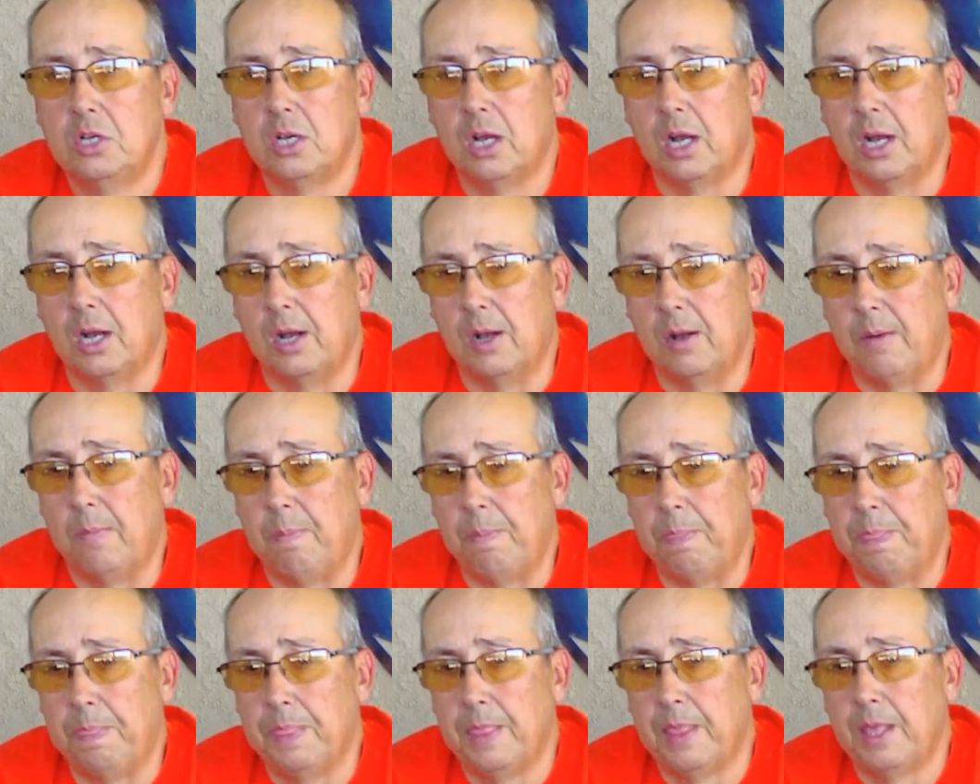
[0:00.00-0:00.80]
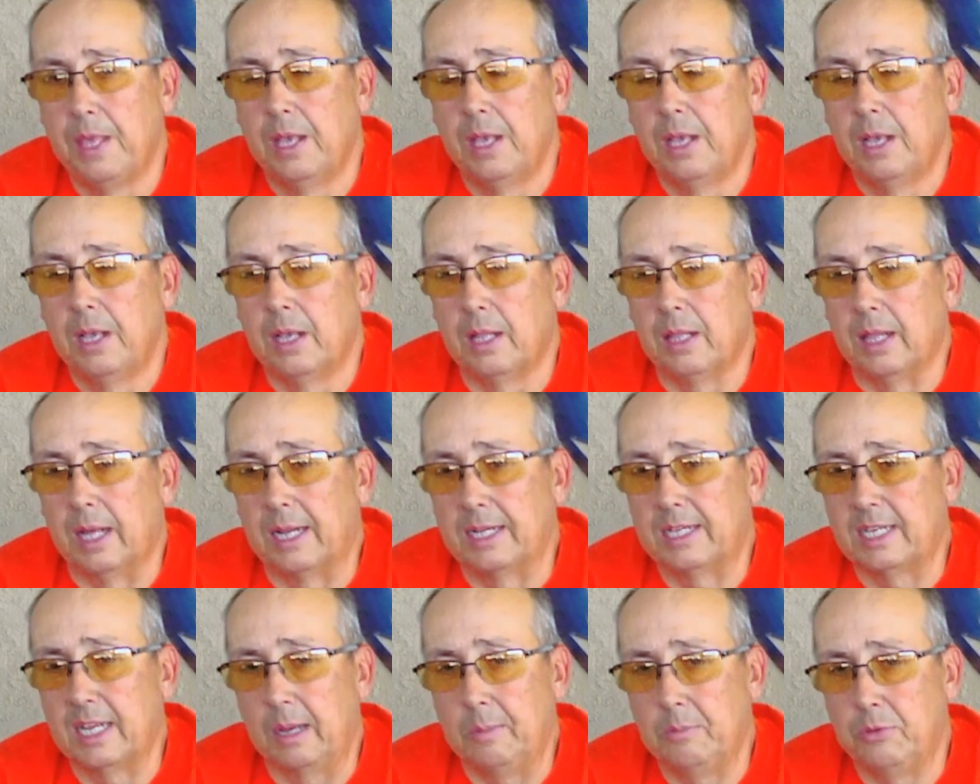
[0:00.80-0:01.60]
A lot
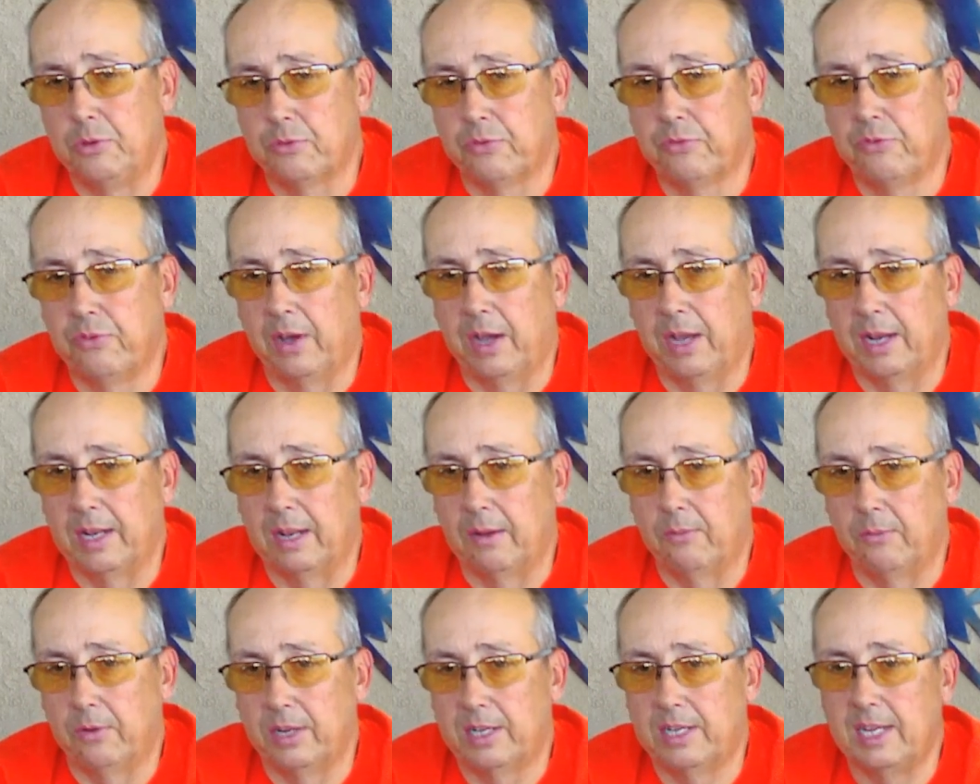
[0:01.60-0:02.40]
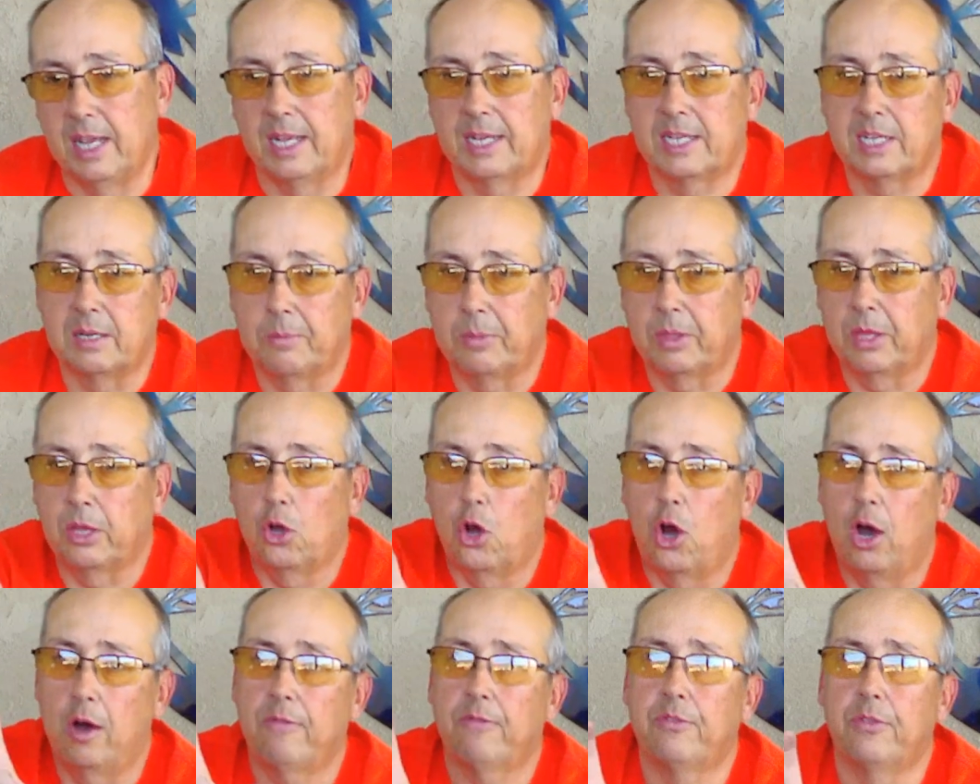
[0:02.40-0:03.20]
of times you'll find that when you take something
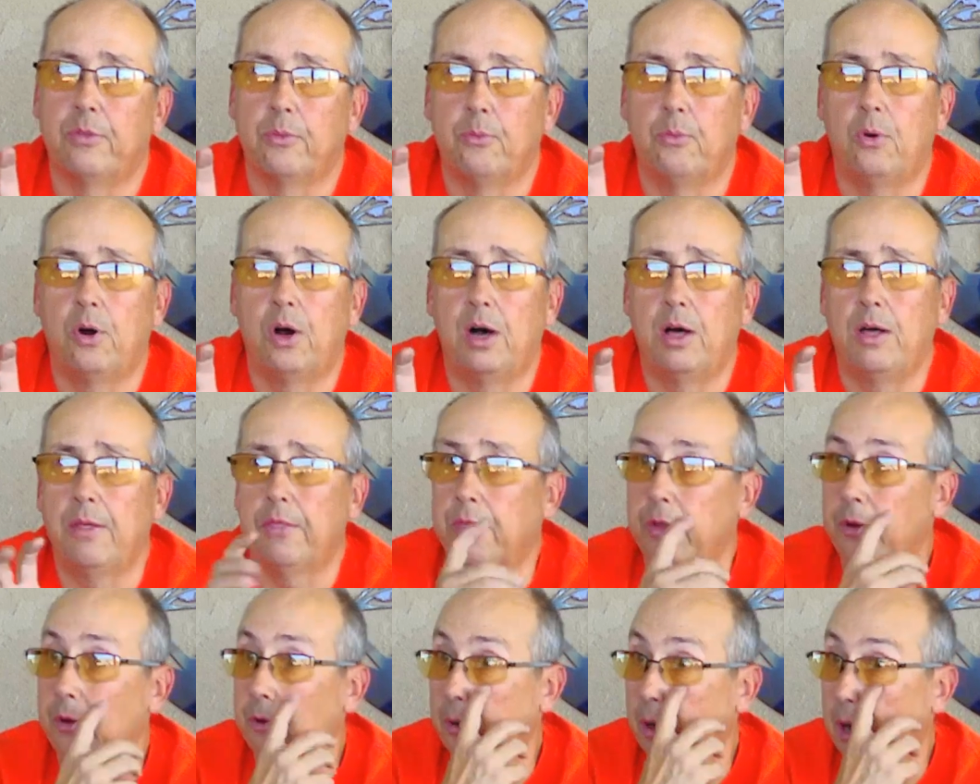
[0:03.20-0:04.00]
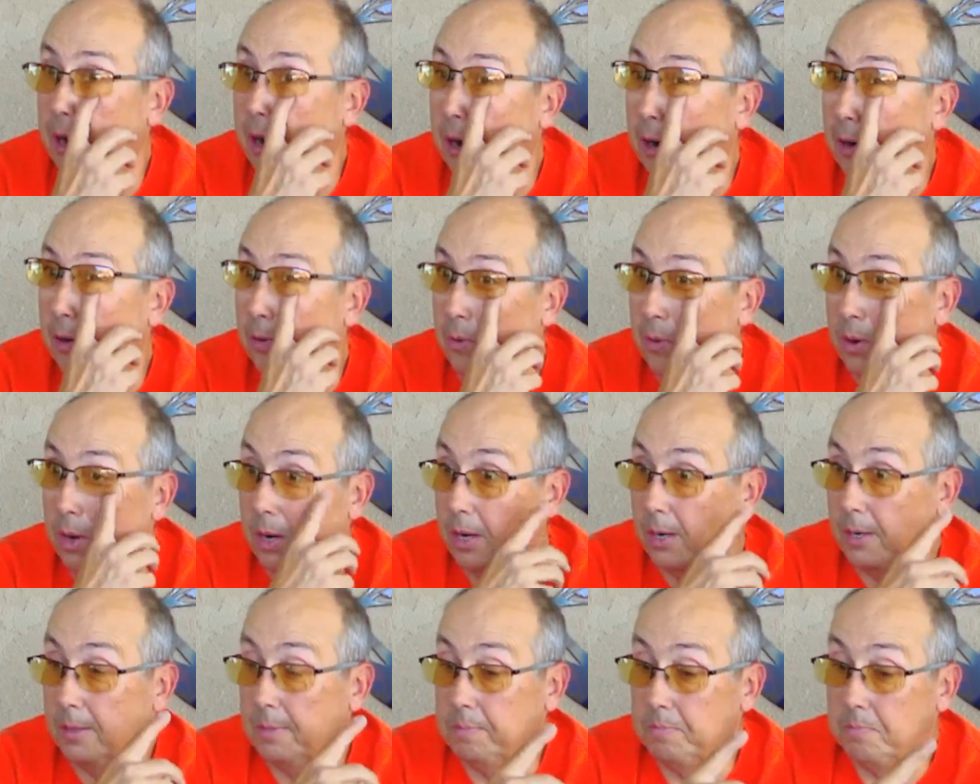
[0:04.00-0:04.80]
off the wall, there
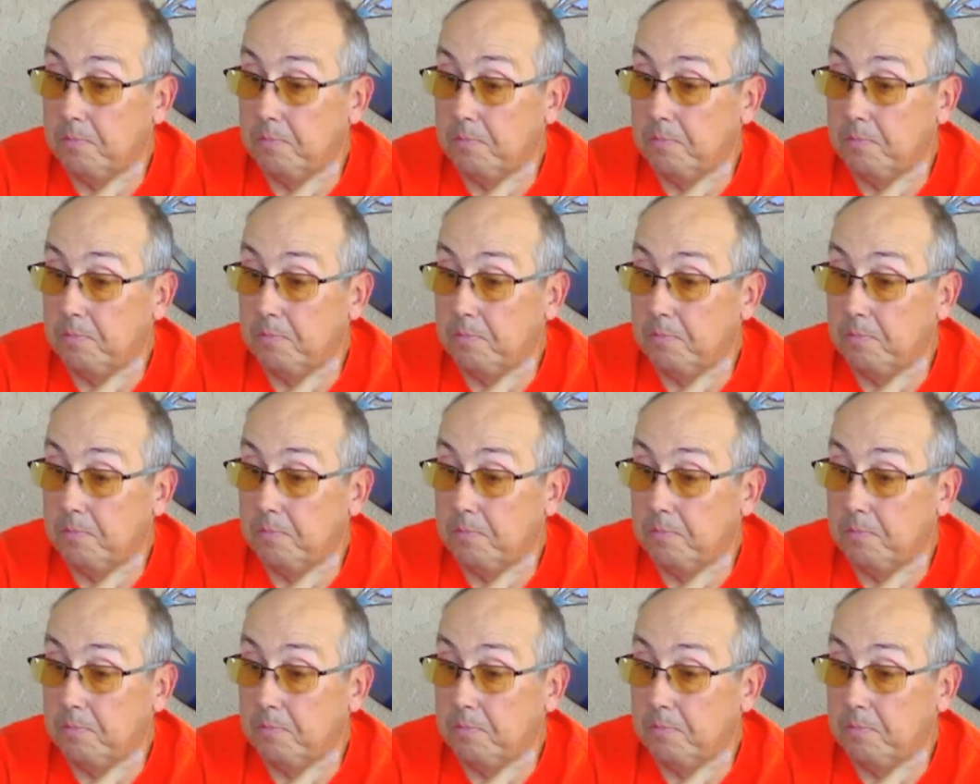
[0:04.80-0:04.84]
are